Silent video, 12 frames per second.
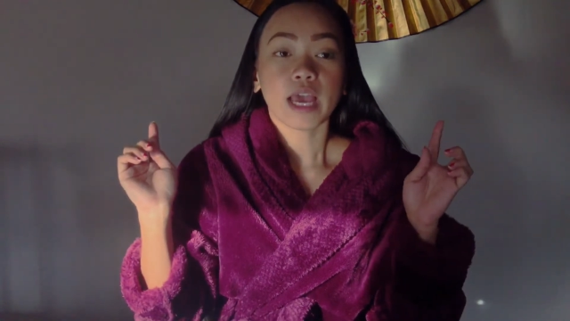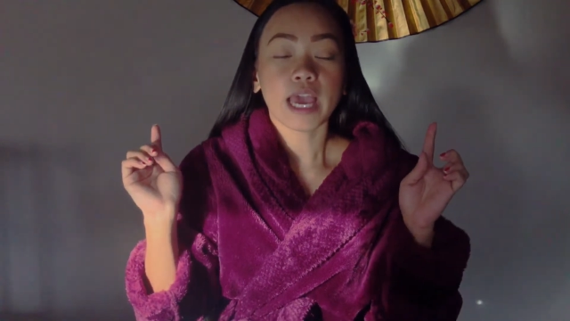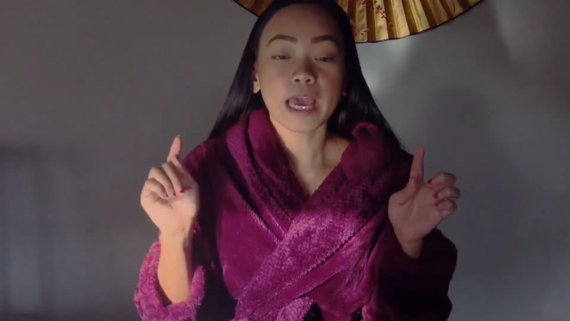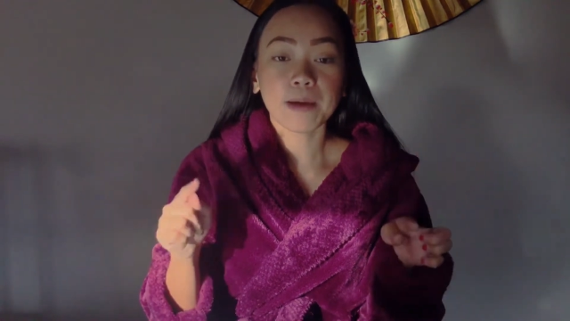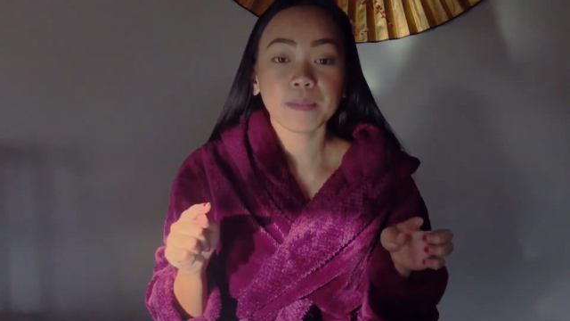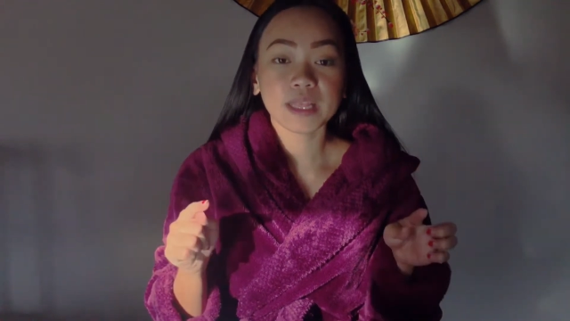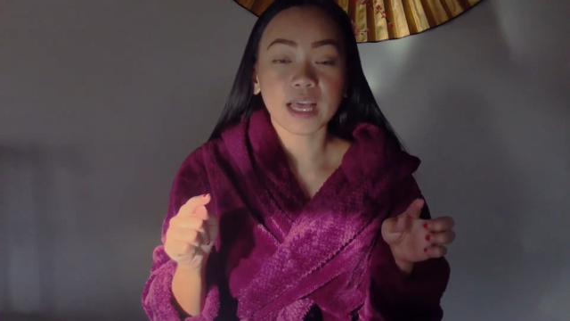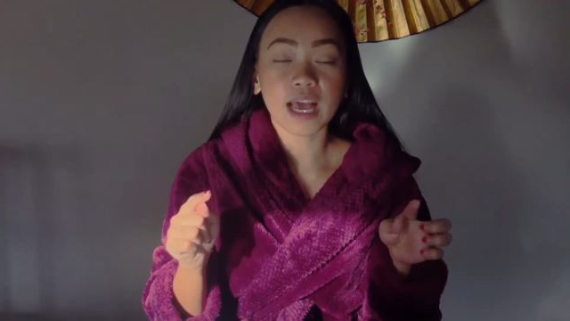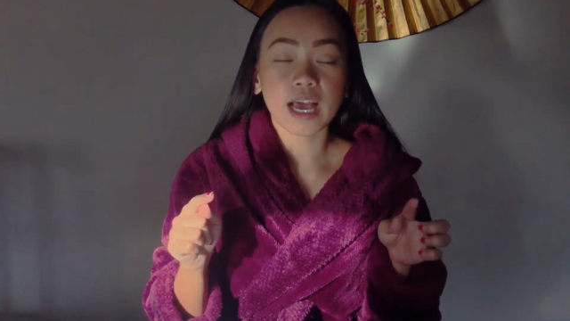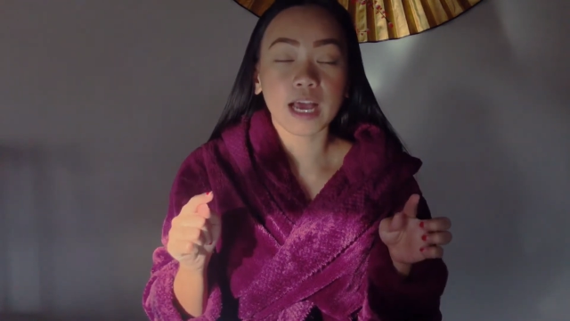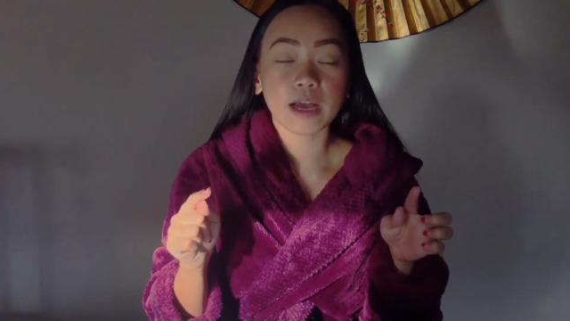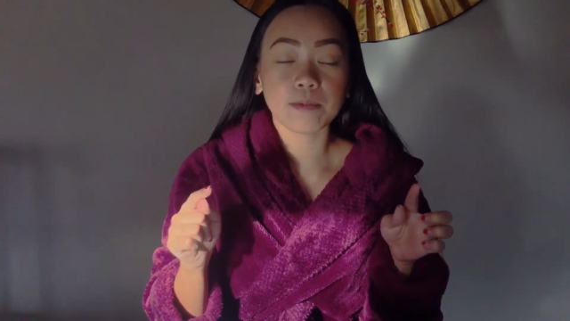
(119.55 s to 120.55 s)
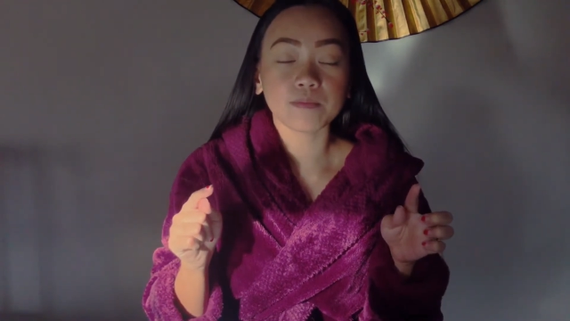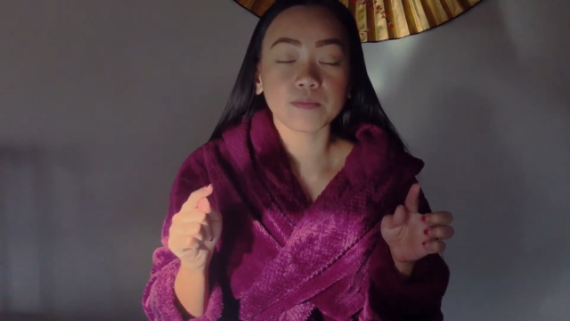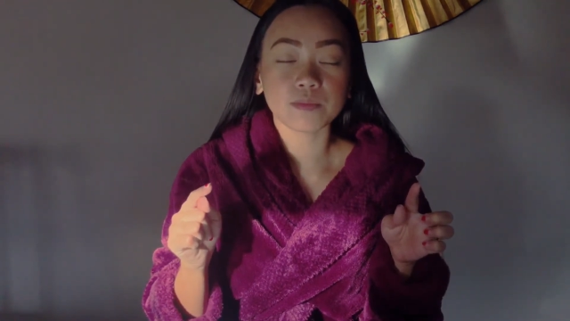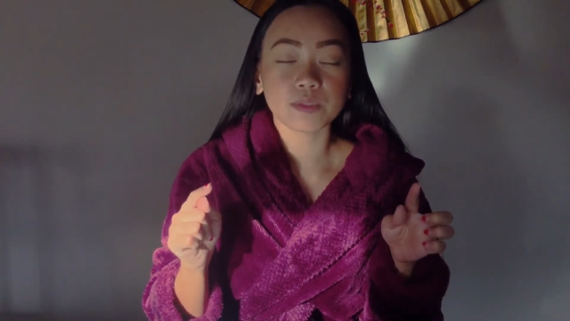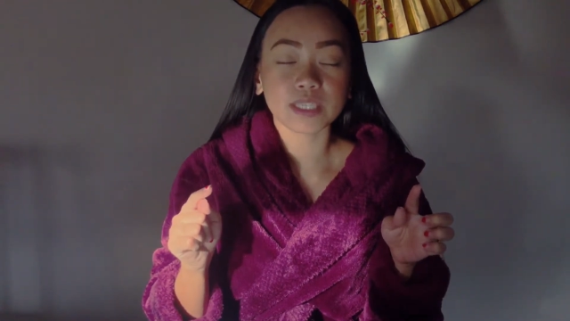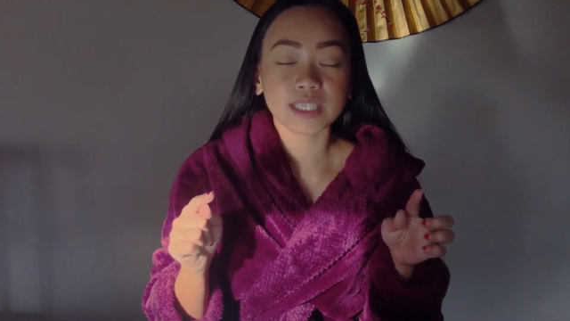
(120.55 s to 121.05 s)
M
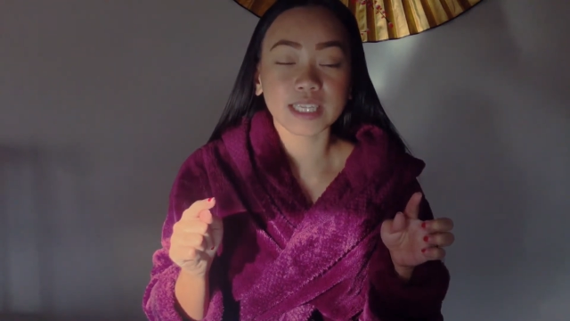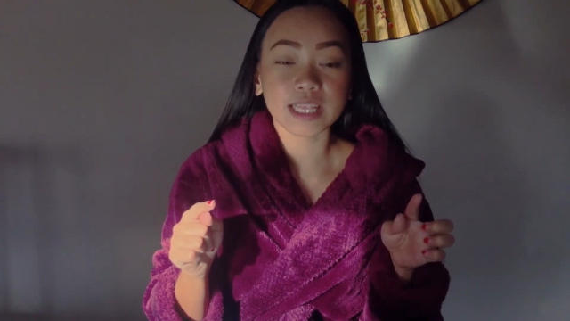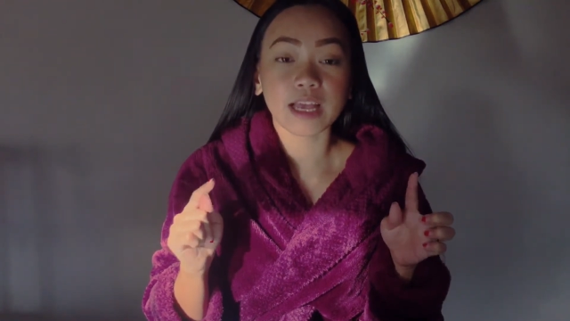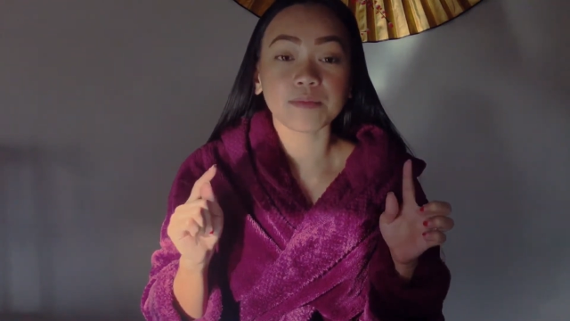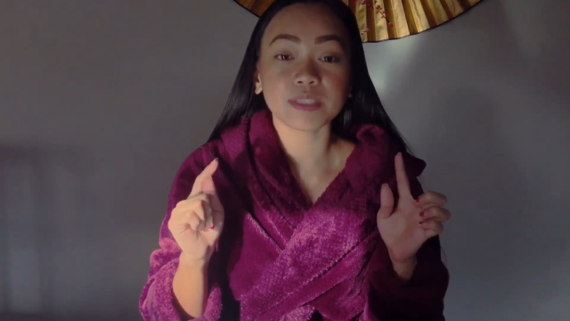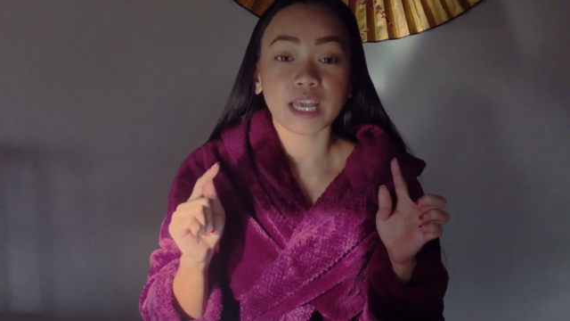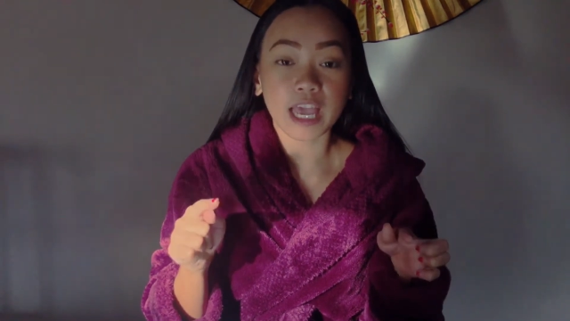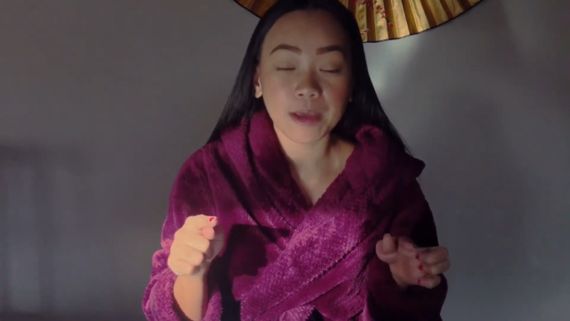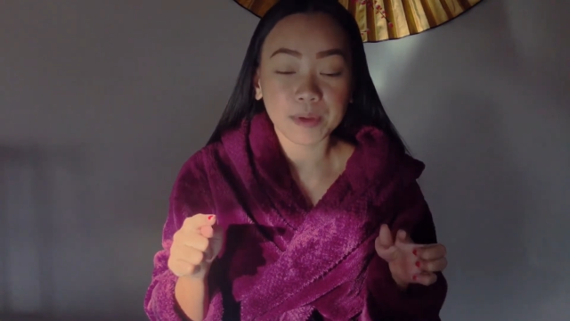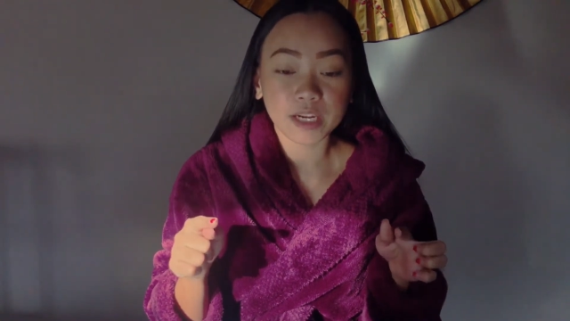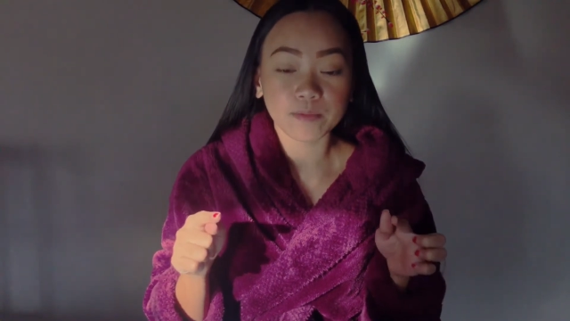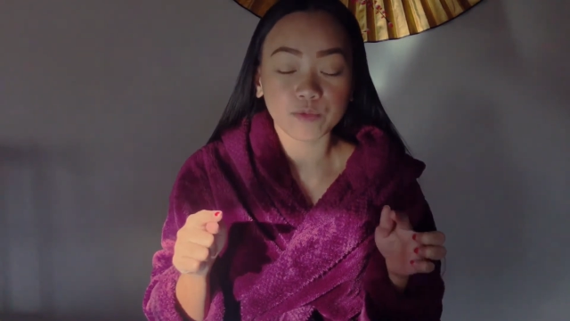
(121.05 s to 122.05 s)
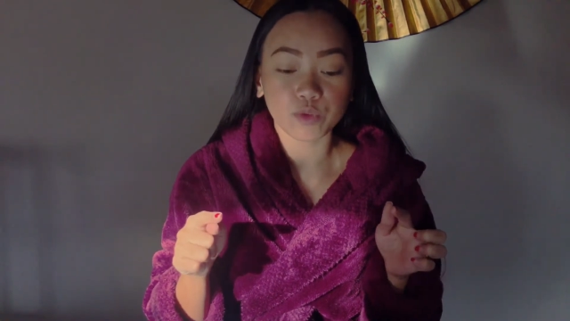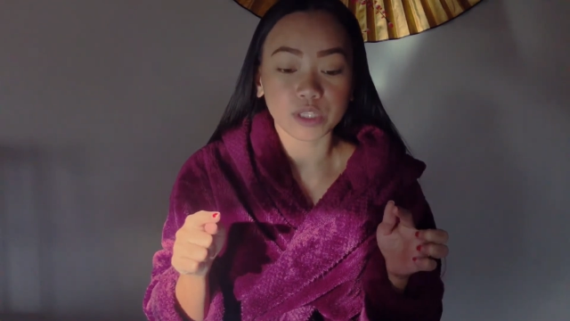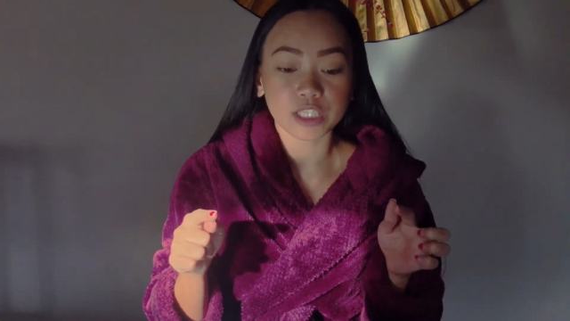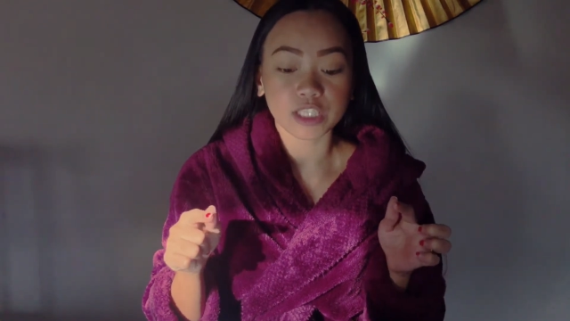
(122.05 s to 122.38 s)
um Sissy Loves M and M Twin